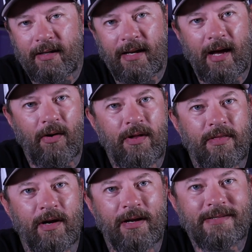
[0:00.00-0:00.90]
Now,
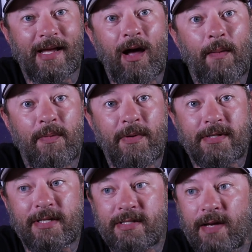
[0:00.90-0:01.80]
there is a common
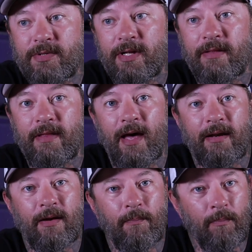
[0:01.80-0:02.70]
misconception that